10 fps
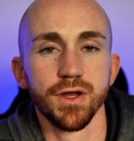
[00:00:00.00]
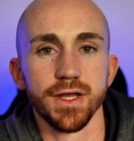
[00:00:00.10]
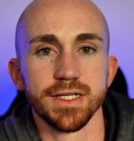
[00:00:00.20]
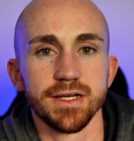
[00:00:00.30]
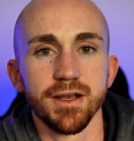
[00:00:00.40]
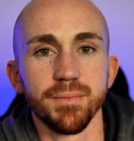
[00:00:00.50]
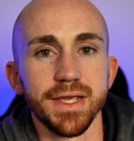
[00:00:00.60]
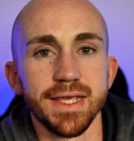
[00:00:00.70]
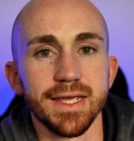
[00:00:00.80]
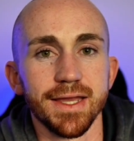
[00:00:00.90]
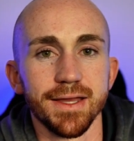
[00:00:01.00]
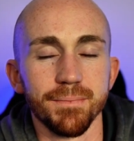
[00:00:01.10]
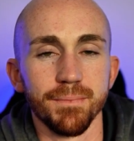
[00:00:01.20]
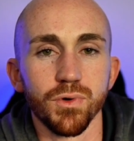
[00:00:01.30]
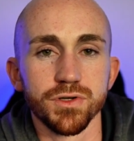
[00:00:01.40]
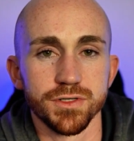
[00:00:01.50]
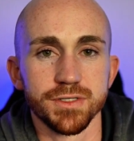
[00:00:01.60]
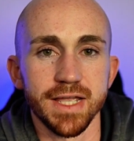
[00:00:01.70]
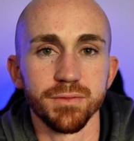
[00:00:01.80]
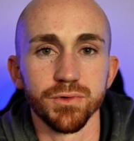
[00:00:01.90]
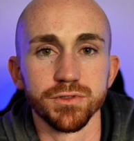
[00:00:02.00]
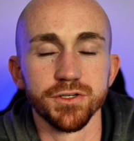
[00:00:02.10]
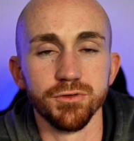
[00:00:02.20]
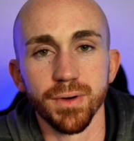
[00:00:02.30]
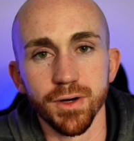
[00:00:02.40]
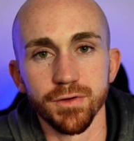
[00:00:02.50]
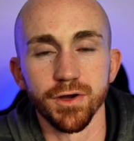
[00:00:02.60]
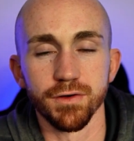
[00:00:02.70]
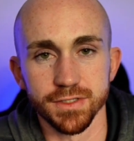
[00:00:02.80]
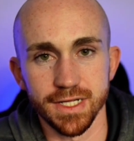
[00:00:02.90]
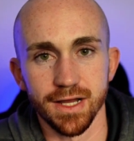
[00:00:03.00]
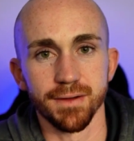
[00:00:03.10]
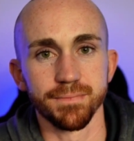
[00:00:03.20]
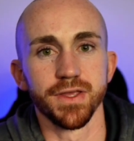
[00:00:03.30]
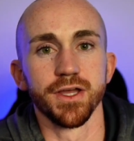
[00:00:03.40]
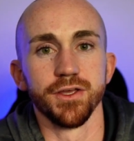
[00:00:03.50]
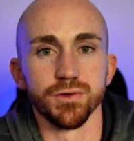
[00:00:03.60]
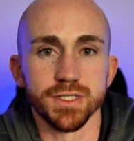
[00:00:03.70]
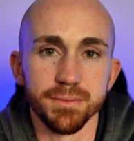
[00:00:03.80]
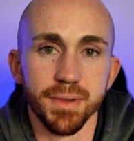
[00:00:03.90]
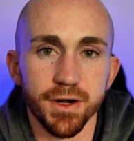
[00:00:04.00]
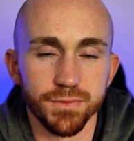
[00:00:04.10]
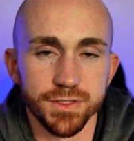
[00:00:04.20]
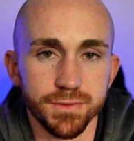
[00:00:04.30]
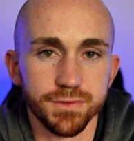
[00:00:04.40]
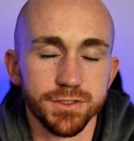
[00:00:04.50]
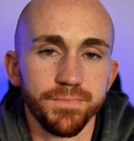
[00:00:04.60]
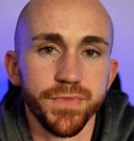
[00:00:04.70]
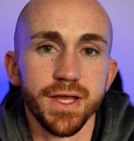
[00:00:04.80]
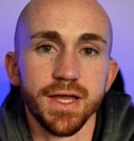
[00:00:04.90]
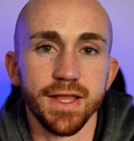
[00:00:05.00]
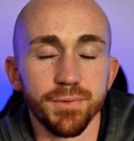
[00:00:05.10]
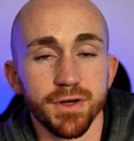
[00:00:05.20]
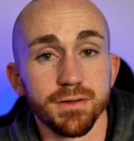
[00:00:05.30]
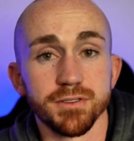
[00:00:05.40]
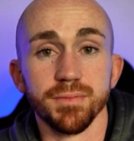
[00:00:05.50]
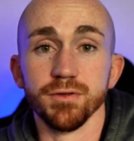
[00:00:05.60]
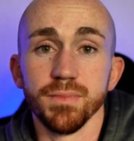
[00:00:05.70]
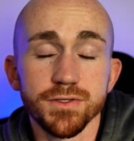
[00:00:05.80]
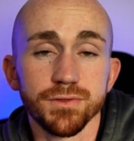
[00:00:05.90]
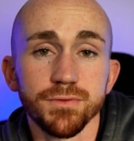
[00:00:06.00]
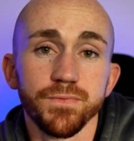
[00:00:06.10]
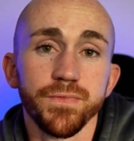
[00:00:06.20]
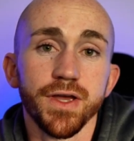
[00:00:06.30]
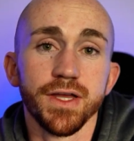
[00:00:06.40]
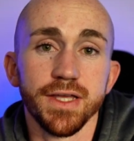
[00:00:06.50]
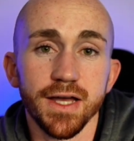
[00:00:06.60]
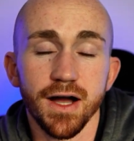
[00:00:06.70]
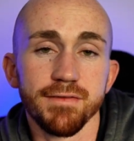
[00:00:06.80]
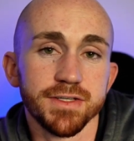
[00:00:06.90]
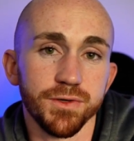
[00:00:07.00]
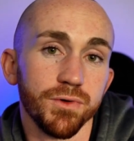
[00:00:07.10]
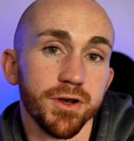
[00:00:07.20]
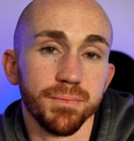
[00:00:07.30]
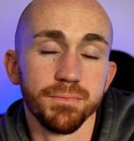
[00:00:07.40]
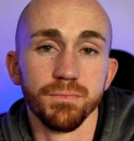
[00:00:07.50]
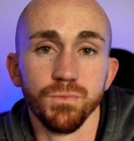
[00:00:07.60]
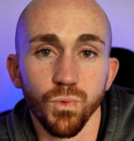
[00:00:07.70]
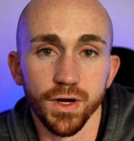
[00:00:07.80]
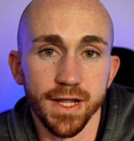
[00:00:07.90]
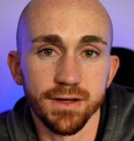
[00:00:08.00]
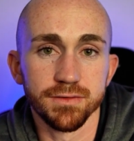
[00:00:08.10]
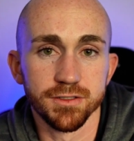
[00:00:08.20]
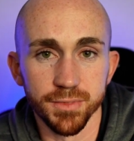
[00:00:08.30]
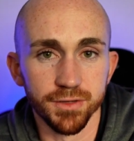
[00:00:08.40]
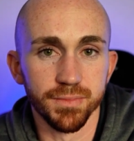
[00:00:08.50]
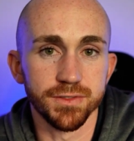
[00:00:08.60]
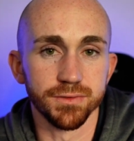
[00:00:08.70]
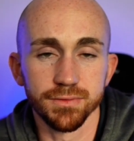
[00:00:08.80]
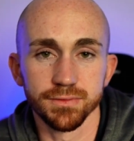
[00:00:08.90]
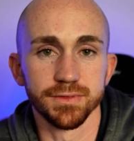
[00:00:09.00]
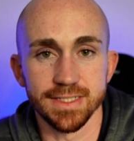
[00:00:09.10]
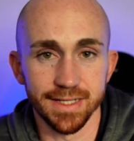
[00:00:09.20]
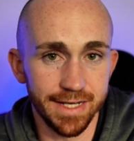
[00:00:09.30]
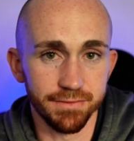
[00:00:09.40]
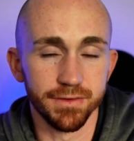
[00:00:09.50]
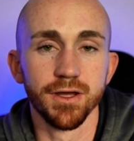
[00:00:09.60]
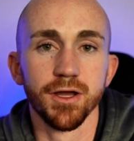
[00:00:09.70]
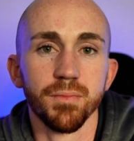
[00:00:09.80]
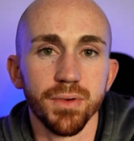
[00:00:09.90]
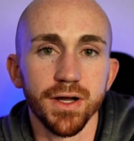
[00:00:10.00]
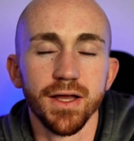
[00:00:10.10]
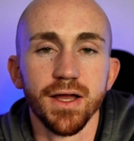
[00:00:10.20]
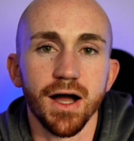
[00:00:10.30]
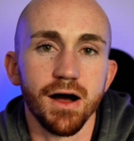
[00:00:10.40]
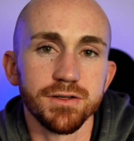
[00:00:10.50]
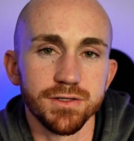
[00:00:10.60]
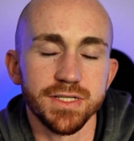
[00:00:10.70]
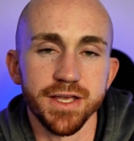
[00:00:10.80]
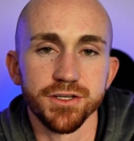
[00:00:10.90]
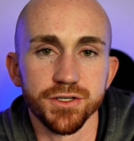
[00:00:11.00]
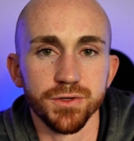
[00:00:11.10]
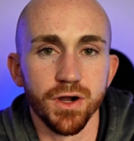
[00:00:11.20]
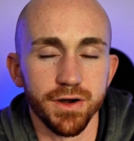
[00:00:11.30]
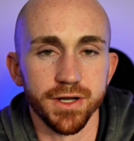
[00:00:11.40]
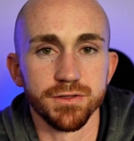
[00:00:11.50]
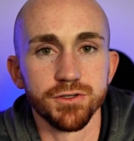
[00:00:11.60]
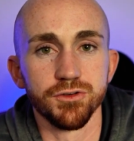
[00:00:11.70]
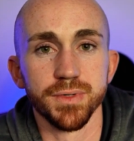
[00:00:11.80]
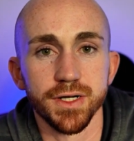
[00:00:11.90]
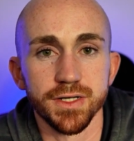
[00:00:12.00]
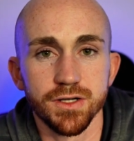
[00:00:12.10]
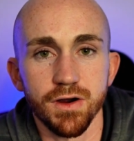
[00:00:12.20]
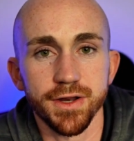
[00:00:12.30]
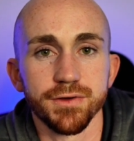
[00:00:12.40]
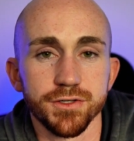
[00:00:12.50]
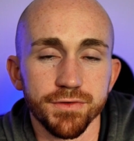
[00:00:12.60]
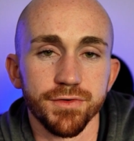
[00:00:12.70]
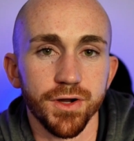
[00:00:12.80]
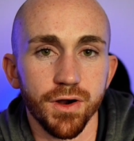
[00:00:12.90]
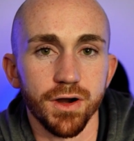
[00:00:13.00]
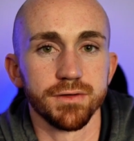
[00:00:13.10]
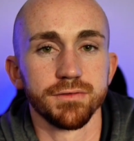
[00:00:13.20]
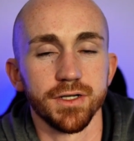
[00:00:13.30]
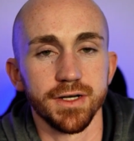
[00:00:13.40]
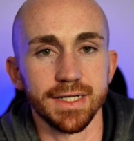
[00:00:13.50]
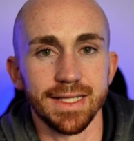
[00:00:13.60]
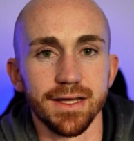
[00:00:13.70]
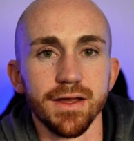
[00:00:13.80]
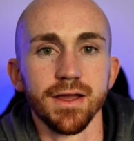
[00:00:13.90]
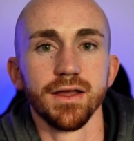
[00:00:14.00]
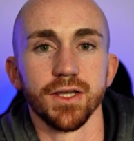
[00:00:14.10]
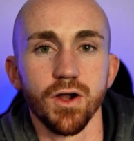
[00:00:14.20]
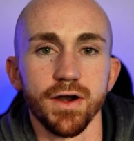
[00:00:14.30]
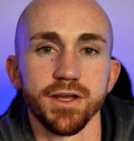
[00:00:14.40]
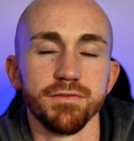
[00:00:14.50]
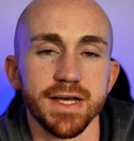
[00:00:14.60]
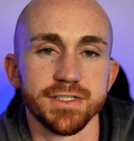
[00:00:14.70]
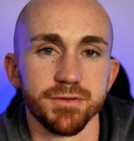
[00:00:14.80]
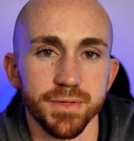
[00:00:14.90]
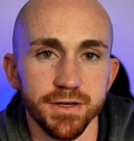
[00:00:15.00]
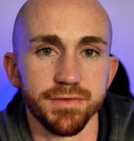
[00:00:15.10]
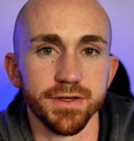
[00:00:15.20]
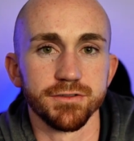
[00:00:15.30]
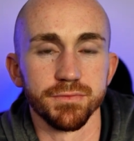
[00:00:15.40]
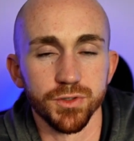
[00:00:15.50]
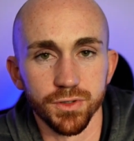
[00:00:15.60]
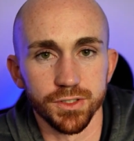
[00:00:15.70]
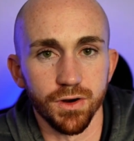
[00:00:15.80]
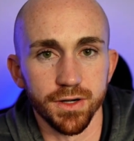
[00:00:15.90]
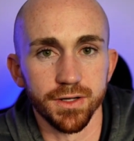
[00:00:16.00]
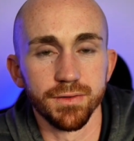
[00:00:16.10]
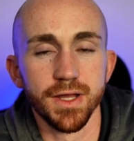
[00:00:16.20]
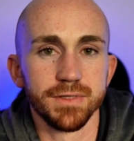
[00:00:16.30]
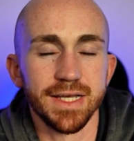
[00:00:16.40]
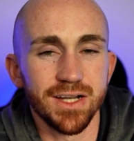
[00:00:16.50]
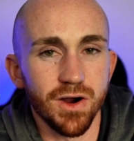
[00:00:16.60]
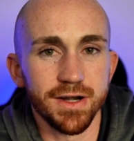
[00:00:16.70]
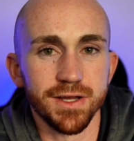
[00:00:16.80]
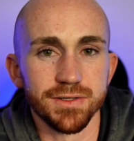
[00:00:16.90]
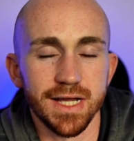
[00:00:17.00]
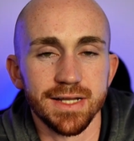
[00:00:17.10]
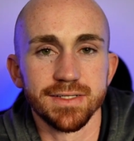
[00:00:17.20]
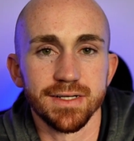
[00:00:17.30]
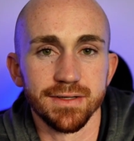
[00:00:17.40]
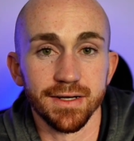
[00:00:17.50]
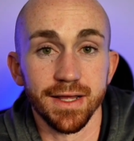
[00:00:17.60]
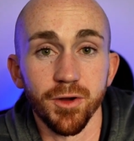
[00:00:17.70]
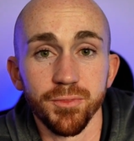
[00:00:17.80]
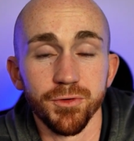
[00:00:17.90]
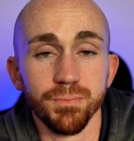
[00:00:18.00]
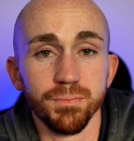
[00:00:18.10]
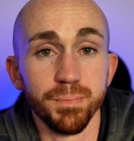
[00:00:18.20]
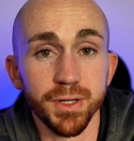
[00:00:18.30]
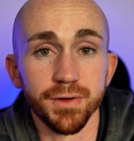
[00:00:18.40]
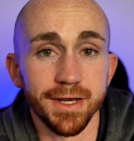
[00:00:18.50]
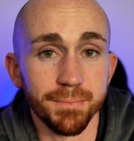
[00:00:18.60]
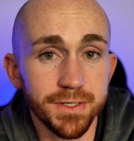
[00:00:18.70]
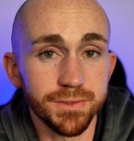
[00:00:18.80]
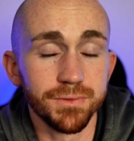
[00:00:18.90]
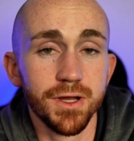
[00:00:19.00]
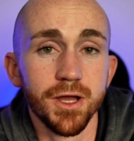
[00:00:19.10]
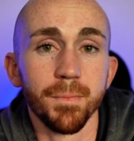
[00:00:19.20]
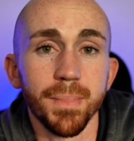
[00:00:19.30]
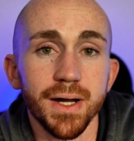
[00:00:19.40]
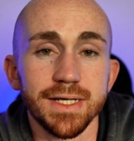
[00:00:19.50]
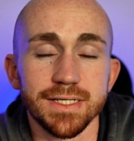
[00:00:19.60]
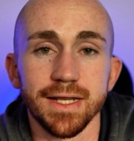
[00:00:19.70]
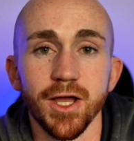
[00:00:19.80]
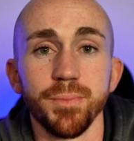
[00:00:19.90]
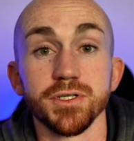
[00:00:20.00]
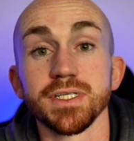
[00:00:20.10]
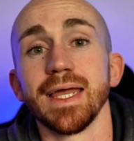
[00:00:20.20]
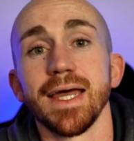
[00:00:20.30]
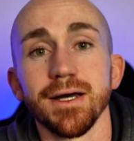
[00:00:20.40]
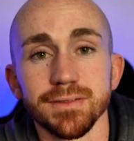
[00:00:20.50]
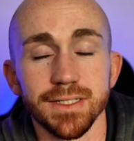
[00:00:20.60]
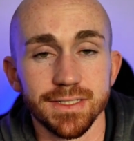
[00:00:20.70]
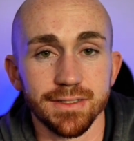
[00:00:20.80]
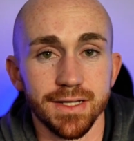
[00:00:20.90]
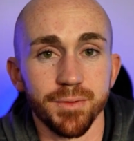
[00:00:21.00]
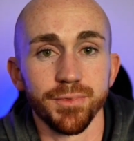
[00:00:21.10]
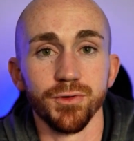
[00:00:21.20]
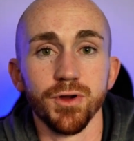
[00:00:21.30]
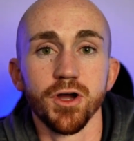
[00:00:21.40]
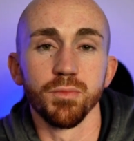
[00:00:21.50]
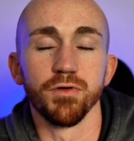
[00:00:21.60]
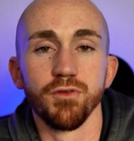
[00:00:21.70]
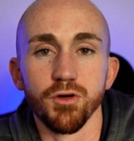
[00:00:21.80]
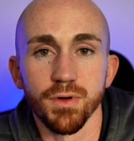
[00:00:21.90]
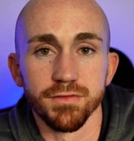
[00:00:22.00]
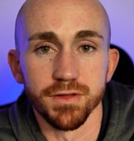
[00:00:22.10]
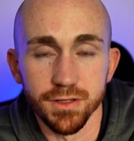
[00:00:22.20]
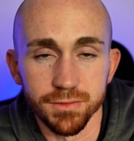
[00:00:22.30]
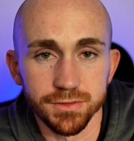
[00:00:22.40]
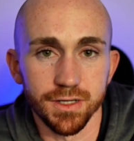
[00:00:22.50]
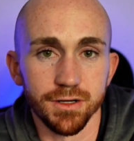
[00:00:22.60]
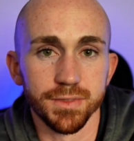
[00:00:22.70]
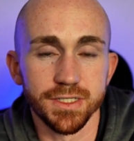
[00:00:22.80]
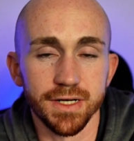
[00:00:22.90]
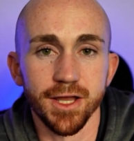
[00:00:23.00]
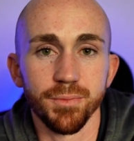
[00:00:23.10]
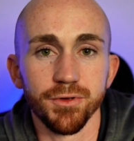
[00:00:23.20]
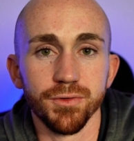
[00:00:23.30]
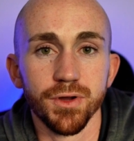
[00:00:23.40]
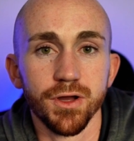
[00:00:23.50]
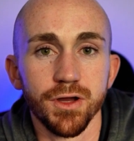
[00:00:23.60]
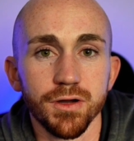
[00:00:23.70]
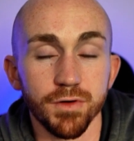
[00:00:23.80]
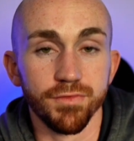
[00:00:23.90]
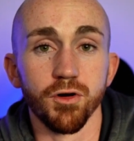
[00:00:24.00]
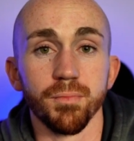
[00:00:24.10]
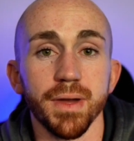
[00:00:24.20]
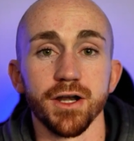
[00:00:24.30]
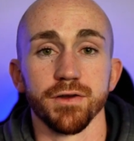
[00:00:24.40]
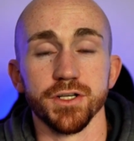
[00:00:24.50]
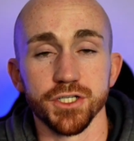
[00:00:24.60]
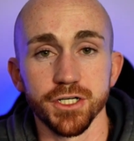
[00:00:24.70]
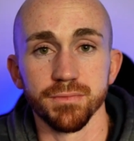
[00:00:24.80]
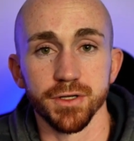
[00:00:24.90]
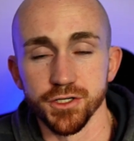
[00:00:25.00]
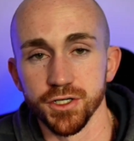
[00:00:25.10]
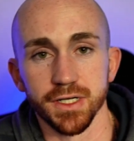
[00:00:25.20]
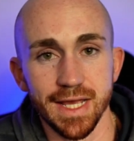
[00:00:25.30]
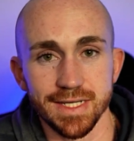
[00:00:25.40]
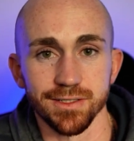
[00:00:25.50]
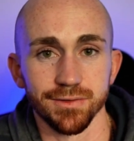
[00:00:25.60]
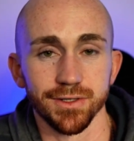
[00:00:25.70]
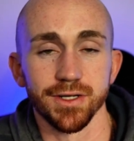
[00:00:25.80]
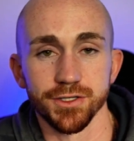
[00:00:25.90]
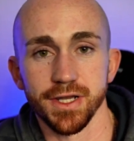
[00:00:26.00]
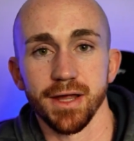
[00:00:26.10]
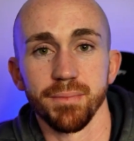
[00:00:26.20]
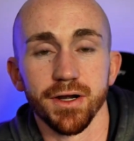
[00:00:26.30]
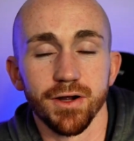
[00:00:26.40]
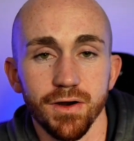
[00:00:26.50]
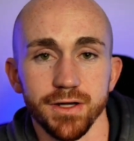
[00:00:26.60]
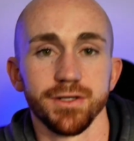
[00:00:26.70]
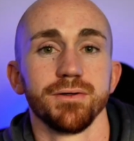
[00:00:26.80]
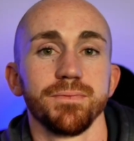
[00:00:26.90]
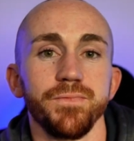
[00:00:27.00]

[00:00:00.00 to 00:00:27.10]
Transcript: It's gonna be more sustainable to do both over time. You'll see better results. And then when it comes to building muscle, yeah, obviously you wanna work out to build muscle, that's a given. But I also say you should do cardio too because cardio is good for your heart. You're gonna get the, the cardiovascular benefits from doing cardio. Yeah, cardio is not necessarily gonna help you build any muscle, but it's gonna help you stay healthy. It's gonna help you perform over the long term. It's gonna help you perform better in the gym because you can last longer because you got better cardio.